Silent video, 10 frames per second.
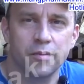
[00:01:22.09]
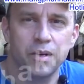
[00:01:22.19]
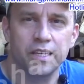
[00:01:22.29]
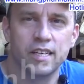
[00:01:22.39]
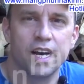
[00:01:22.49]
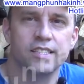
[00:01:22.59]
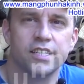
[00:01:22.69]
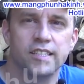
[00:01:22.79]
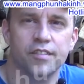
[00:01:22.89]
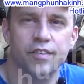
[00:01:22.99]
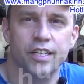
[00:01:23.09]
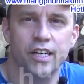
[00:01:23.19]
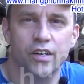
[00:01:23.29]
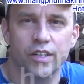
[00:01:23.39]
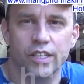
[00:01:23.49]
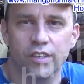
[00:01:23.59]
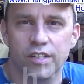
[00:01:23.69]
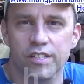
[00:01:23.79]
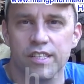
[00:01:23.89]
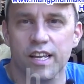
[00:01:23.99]
the main content of the video and
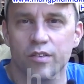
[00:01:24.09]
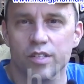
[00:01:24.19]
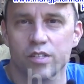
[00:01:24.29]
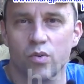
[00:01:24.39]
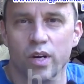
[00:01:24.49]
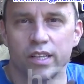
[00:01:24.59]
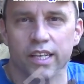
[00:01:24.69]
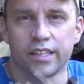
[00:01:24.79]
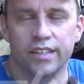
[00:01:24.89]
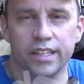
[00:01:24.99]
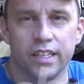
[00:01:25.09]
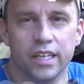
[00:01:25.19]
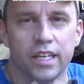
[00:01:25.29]
noticed that it was quite lengthy.